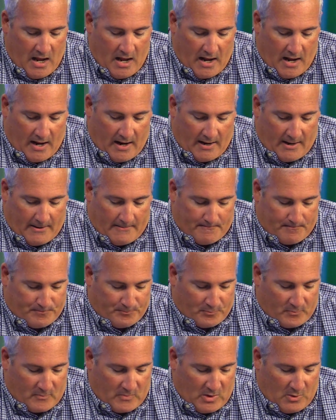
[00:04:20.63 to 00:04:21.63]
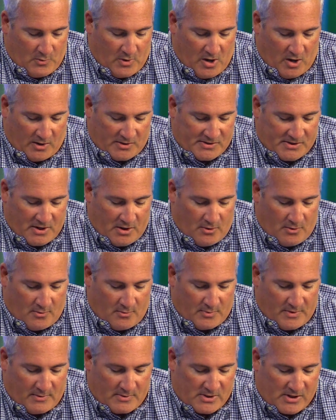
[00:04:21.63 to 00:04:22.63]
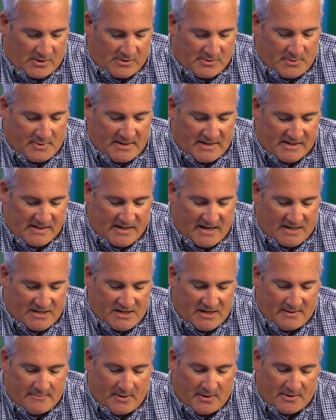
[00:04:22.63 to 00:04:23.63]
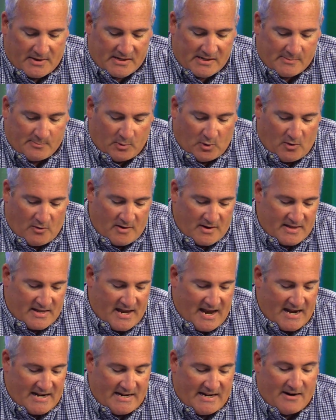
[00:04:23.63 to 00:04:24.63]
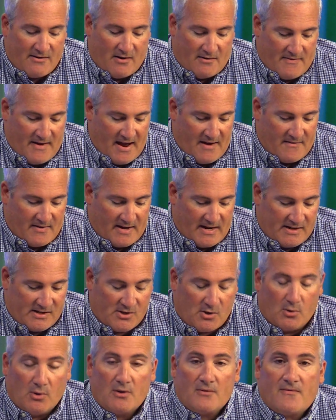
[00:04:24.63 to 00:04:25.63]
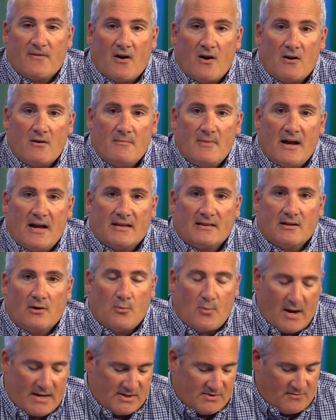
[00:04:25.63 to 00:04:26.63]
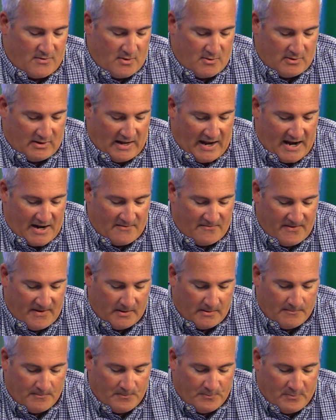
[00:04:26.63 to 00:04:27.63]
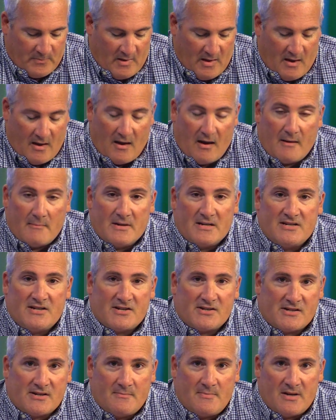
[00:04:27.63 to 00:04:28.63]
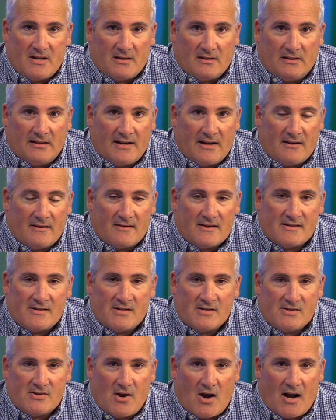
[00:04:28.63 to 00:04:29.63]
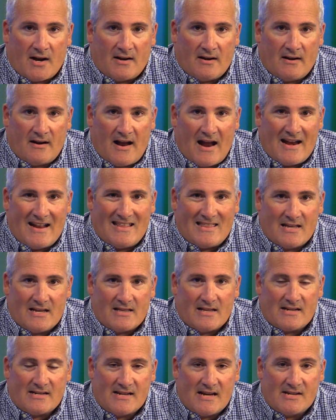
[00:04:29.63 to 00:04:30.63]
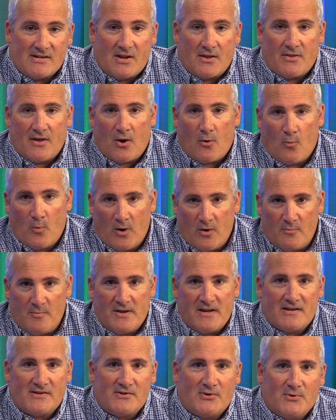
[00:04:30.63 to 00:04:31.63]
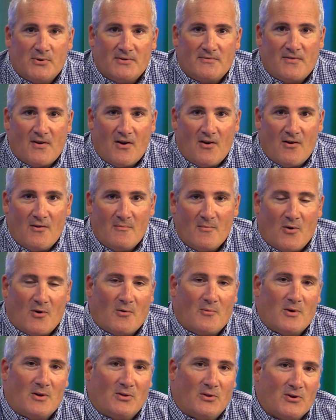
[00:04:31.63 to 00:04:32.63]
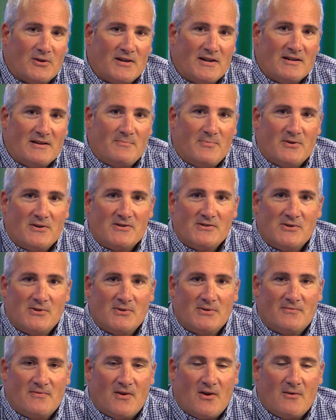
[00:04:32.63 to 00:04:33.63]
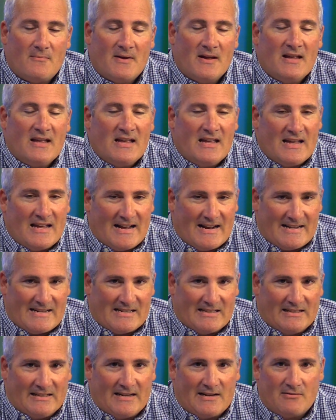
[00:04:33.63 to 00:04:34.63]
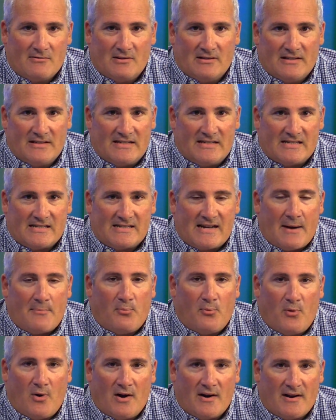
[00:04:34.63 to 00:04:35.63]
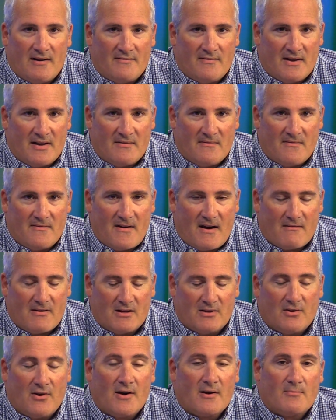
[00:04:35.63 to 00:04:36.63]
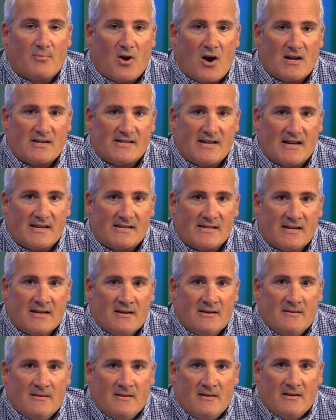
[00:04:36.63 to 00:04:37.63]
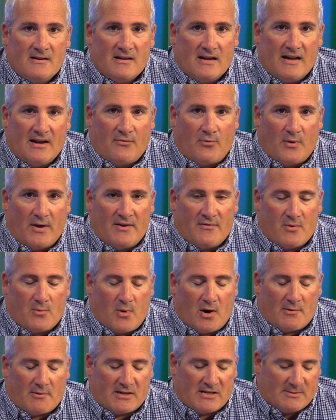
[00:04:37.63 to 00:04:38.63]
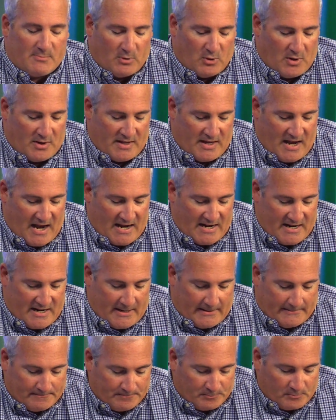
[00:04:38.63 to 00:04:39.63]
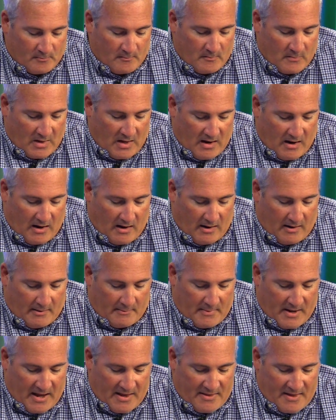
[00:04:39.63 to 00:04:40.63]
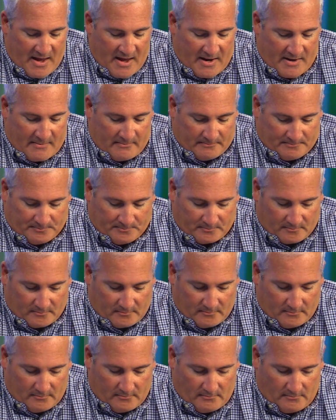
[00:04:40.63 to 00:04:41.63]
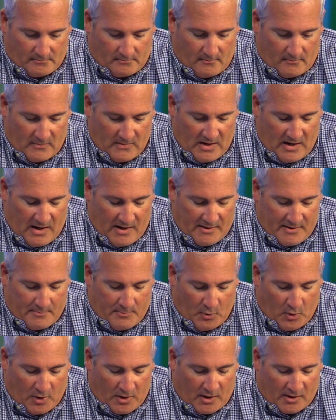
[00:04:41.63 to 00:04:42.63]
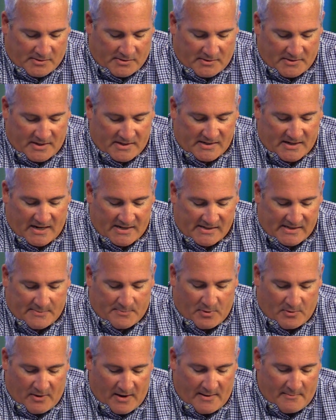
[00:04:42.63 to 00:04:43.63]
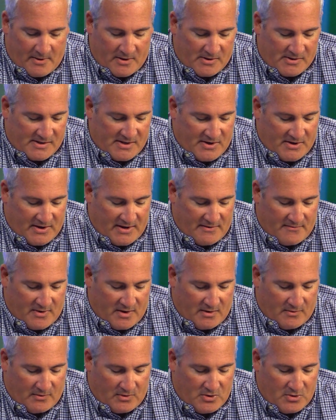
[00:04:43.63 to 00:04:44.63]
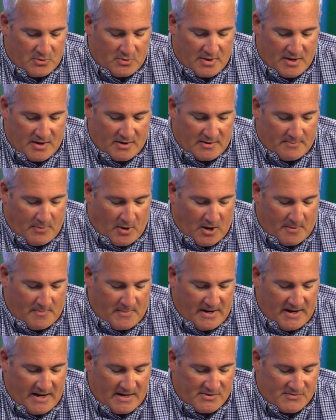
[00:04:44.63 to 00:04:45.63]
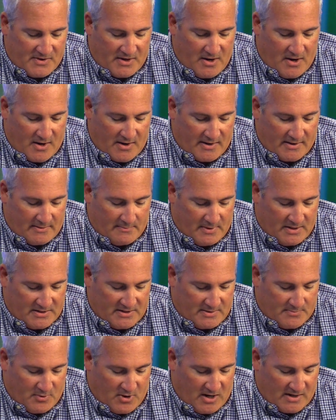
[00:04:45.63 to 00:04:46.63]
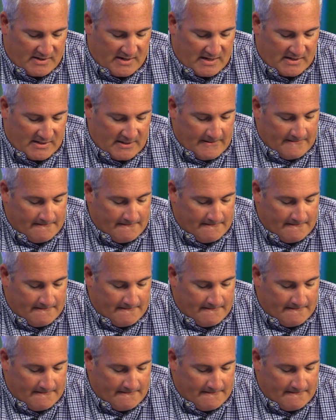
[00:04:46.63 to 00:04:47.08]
Um, we also there was also a discussion about exploring the idea of having a solar farm at the West Road landfill. I mean, just to be clear, this is not anything that says there will be a solar farm or we're looking to put a solar farm. It's literally step one of a very long process if we even want to explore the idea. Um, and then uh, the board also discussed the parameters they're giving to their department heads regarding the budget process.